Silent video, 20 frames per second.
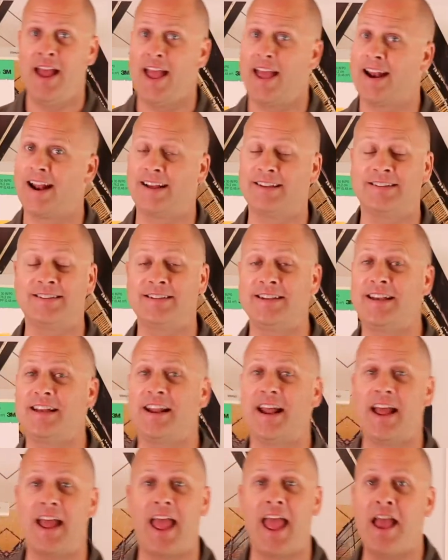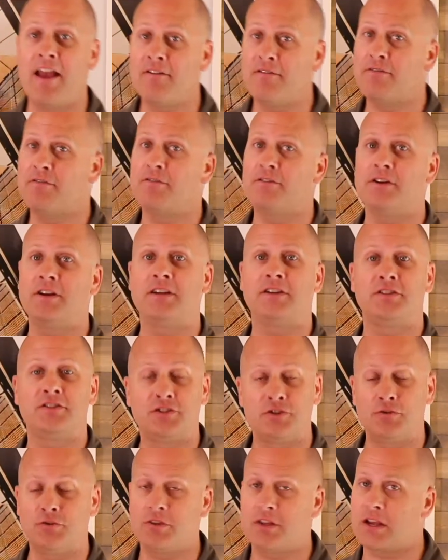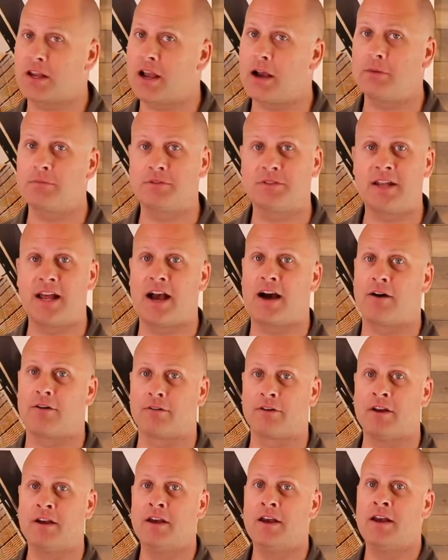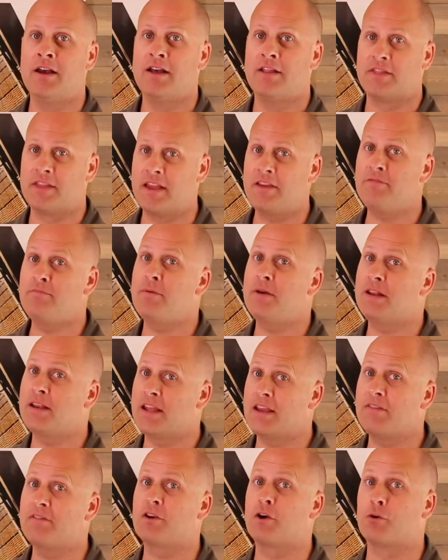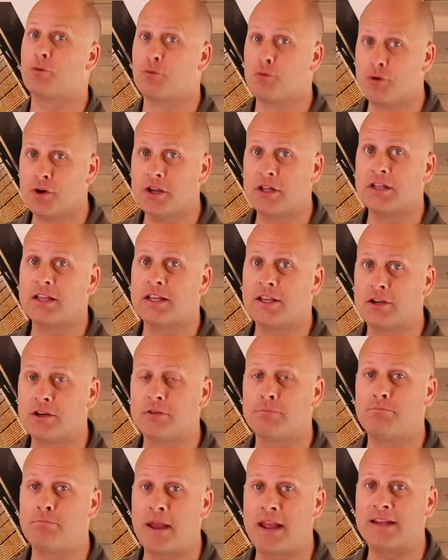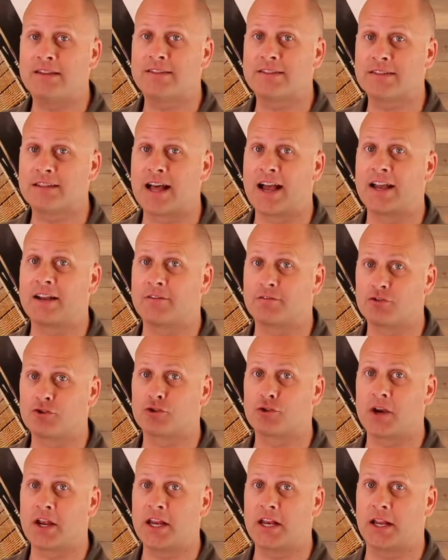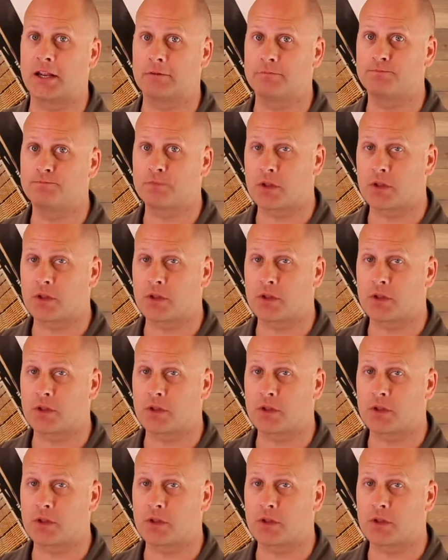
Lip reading: And I see it every student that comes down, they've been given a really good baseline of training.